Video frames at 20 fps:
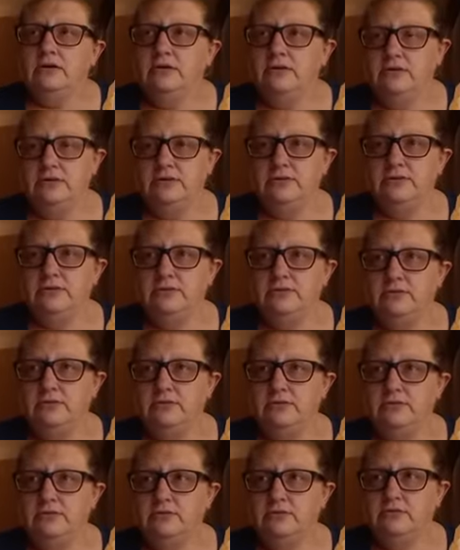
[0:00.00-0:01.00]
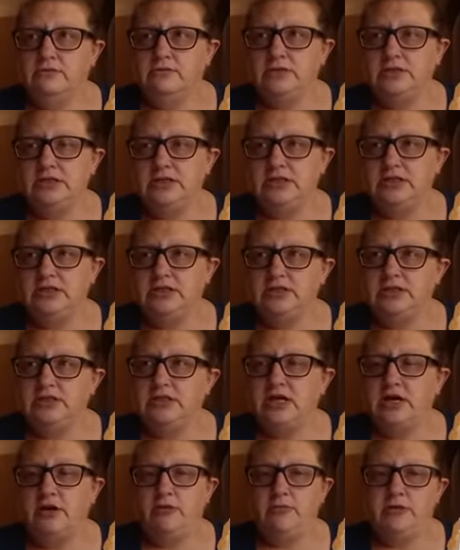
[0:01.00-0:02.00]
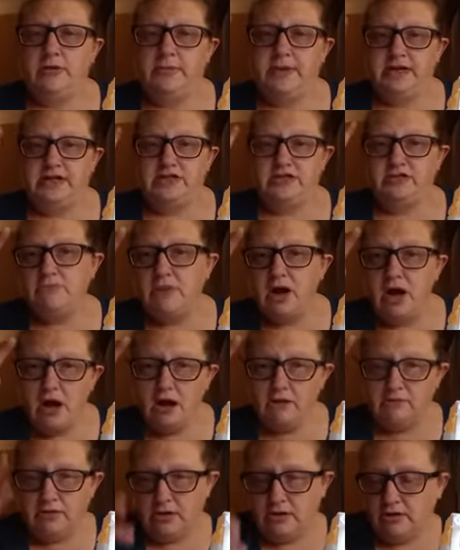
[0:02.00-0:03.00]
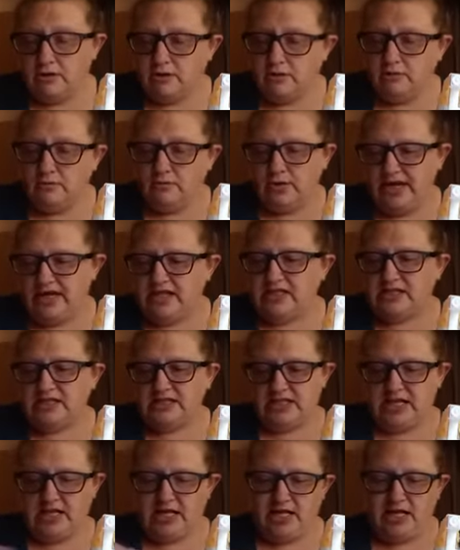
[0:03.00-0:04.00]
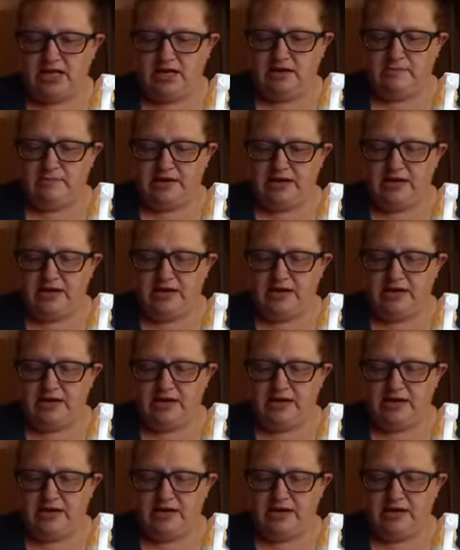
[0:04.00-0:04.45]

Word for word: You need to tell me by tomorrow, Wednesday, by